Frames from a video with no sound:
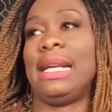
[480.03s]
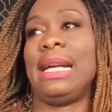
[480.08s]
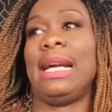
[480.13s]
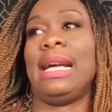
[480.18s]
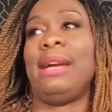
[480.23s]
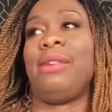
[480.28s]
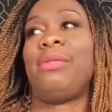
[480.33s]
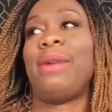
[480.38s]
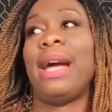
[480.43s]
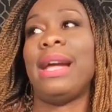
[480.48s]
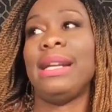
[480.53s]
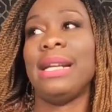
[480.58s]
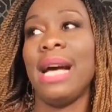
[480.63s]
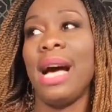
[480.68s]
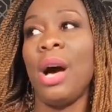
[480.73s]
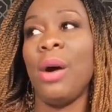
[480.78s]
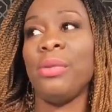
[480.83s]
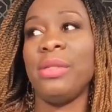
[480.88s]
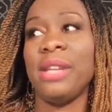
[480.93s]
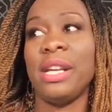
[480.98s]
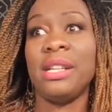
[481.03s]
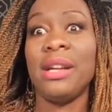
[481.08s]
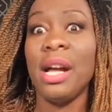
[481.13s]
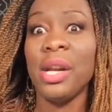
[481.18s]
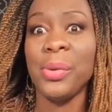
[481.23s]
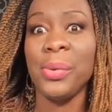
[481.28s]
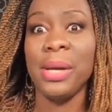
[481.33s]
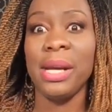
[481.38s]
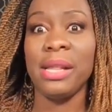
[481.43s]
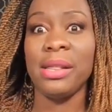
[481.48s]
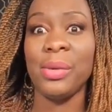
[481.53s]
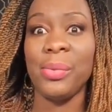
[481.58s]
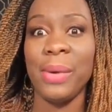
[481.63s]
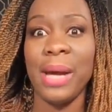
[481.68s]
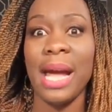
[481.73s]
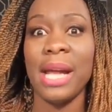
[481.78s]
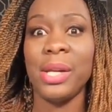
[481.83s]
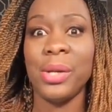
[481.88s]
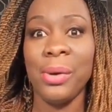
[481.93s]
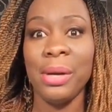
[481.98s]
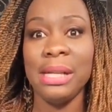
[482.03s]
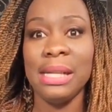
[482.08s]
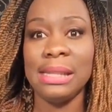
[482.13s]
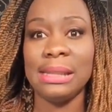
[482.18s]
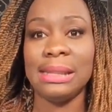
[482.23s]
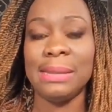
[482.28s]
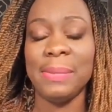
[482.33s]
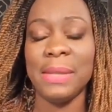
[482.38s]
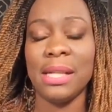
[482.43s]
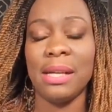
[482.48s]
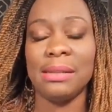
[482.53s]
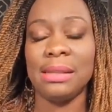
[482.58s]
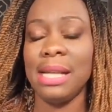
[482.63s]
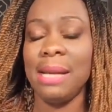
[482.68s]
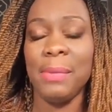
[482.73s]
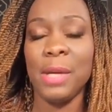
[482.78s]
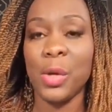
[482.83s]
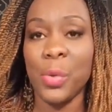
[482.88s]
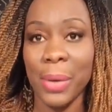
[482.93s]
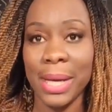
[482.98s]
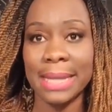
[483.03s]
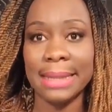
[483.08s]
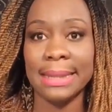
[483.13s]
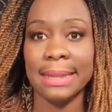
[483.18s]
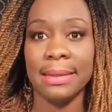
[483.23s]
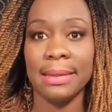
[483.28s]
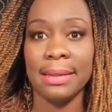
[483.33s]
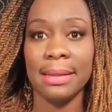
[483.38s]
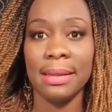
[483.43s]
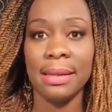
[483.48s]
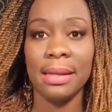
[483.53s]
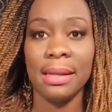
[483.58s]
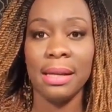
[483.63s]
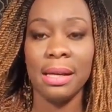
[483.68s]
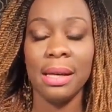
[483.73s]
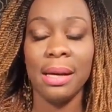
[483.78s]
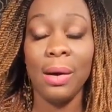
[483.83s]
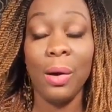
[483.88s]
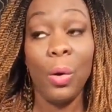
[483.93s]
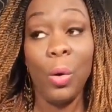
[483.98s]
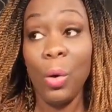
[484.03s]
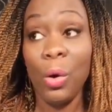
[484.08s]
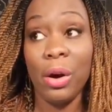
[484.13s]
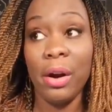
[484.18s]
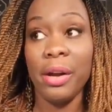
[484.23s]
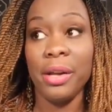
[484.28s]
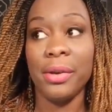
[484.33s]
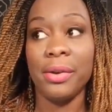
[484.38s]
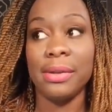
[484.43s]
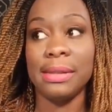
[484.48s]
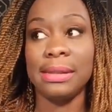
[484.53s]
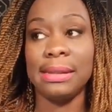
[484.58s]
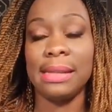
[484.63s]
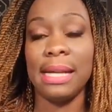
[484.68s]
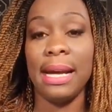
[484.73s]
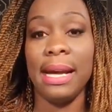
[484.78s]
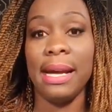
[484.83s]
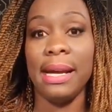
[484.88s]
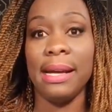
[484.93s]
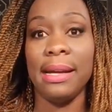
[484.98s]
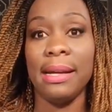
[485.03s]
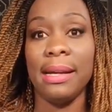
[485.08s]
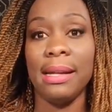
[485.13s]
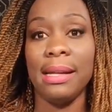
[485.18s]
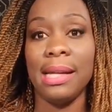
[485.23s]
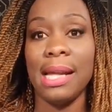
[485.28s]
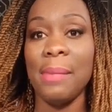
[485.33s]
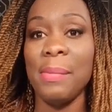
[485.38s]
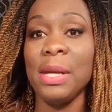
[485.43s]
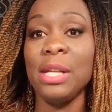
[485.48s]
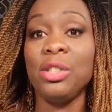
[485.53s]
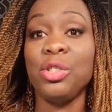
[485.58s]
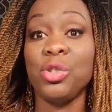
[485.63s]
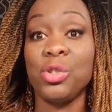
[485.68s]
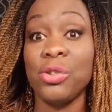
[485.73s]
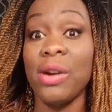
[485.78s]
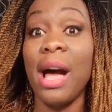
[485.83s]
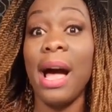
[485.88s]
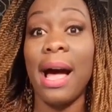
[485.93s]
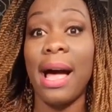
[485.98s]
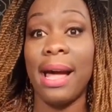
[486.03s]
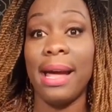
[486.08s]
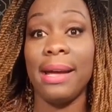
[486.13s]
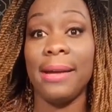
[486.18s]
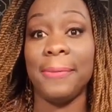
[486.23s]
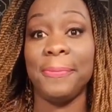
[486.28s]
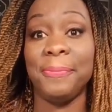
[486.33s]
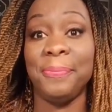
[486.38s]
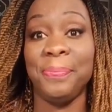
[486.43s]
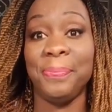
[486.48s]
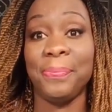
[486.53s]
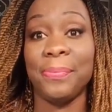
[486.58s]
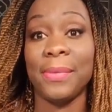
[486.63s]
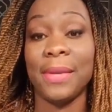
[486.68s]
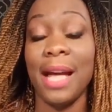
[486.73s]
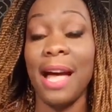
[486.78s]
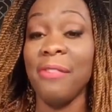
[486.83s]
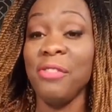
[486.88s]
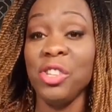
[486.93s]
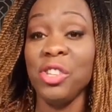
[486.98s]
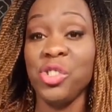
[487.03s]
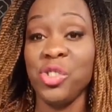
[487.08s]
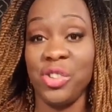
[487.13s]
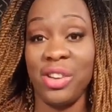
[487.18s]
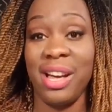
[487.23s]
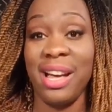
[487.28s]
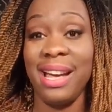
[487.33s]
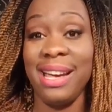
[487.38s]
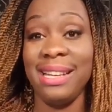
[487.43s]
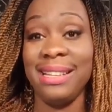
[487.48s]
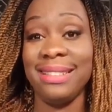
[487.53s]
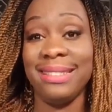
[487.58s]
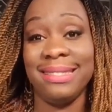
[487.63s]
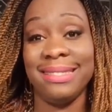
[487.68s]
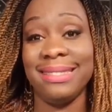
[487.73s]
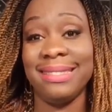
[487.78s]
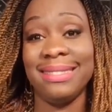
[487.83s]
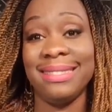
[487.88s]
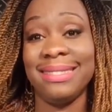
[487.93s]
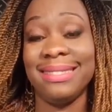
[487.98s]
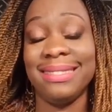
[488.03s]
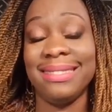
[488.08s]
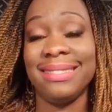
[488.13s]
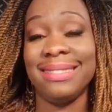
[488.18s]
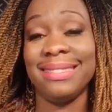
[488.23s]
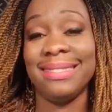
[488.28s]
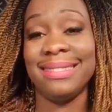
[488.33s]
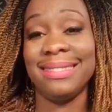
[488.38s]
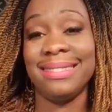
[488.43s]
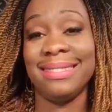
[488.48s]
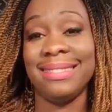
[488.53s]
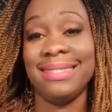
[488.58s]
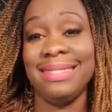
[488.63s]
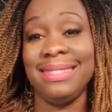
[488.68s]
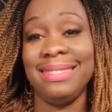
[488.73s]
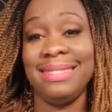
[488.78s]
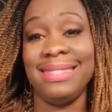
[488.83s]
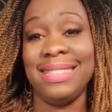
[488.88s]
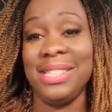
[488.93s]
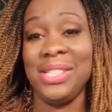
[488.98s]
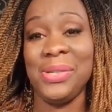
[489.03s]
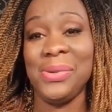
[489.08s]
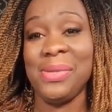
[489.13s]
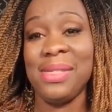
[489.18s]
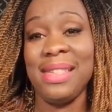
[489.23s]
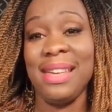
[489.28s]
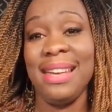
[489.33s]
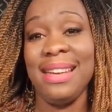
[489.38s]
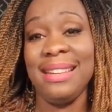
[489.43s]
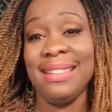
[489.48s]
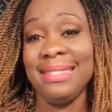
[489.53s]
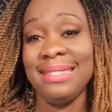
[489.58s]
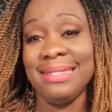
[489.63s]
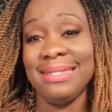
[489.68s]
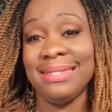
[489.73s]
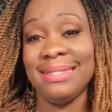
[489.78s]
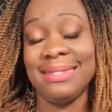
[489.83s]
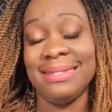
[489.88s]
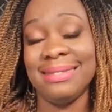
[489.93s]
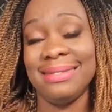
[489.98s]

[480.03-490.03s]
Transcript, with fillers: say, right now, they're not doing it the way I know it needs to be done, so let me quit. Or you could say, let me try. Have you tried the new thing?